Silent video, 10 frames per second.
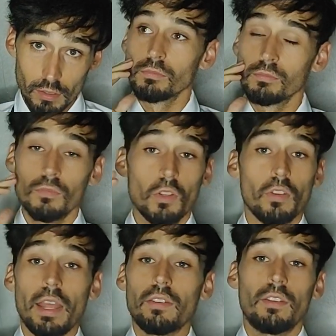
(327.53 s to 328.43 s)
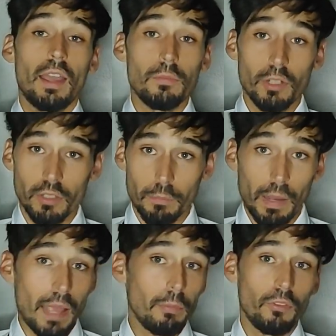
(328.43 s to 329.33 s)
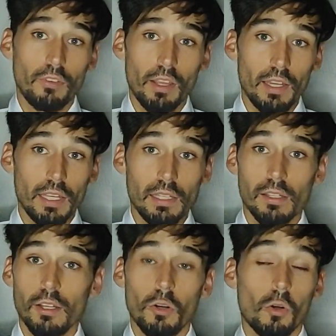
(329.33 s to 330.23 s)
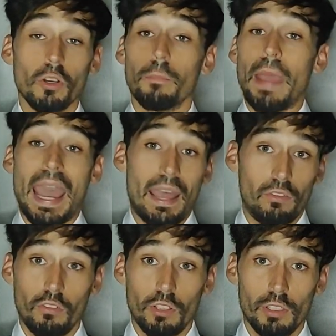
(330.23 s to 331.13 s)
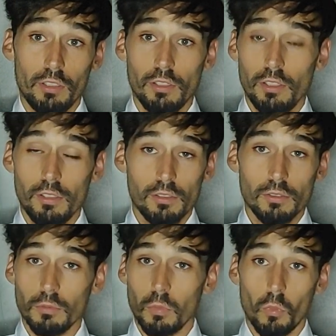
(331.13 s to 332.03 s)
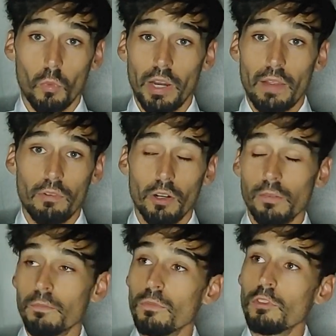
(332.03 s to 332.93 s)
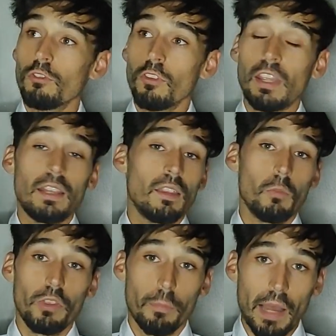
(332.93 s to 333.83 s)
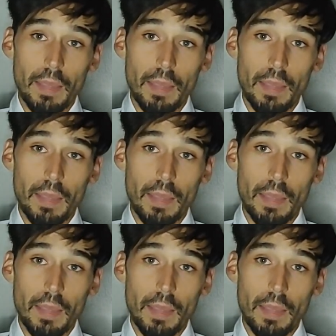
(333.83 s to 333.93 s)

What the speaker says: So next time you're in your Bible study or your pastor, whatever, just hit them with the Bible